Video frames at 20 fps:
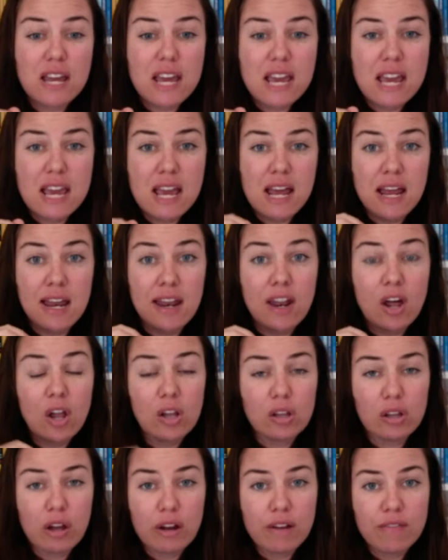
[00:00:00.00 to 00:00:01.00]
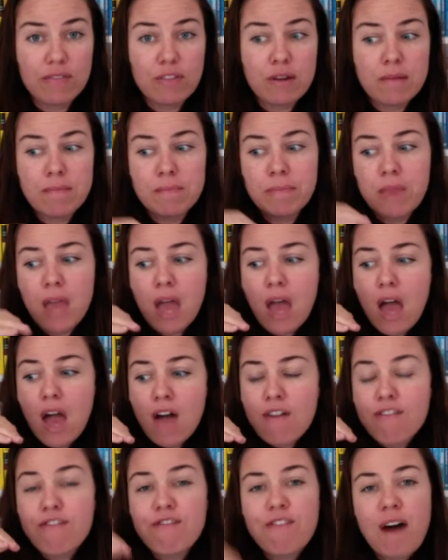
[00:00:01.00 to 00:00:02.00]
in a lot of them
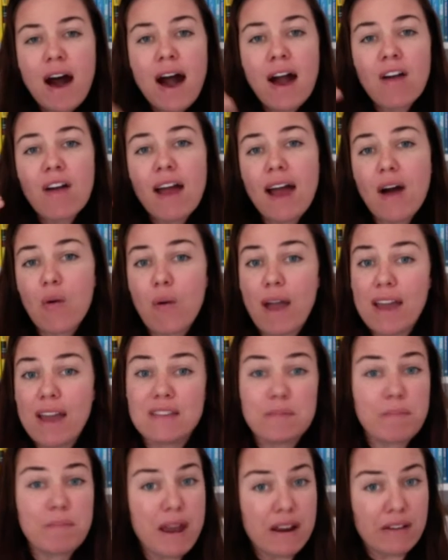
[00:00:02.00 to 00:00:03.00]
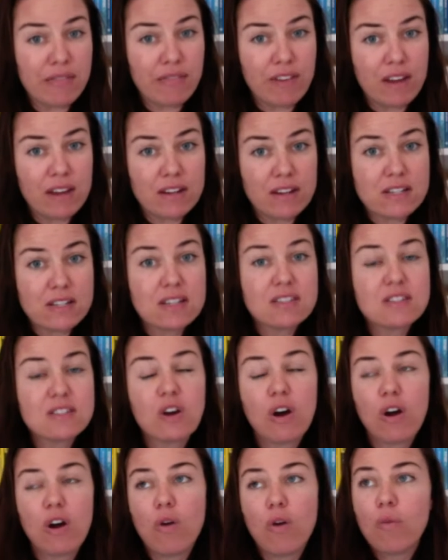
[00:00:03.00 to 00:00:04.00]
far outweigh the benefit.
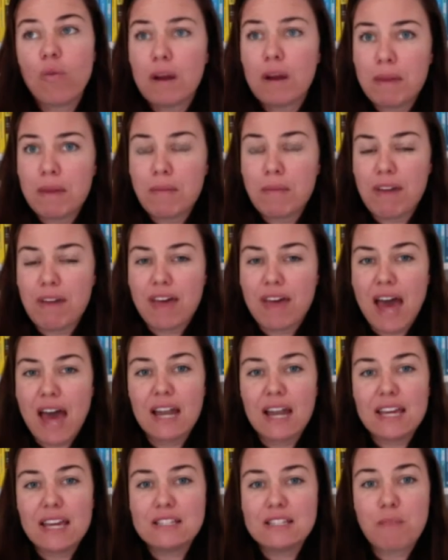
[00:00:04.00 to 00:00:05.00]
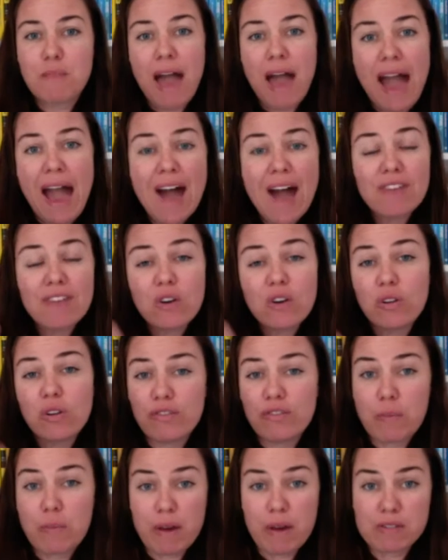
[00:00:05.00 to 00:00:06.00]
So what I mean by that is by having all
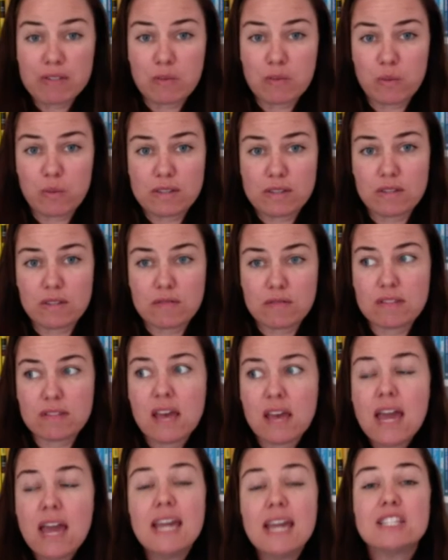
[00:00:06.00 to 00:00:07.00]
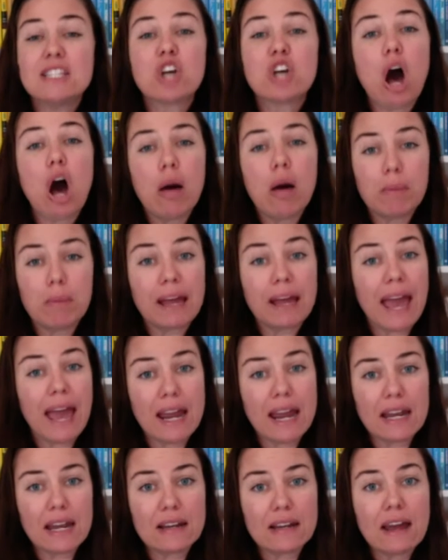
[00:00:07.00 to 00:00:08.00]
of the bells and whistles, it's
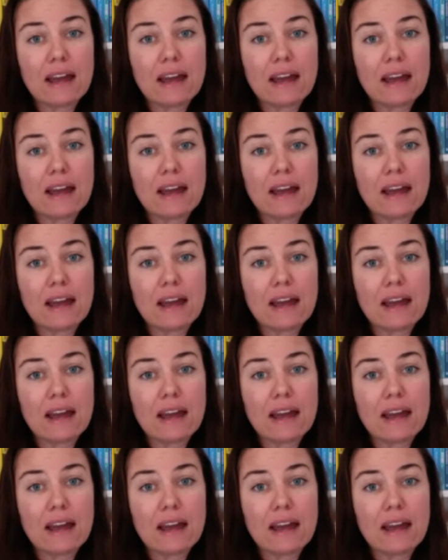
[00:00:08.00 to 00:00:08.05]
complicated.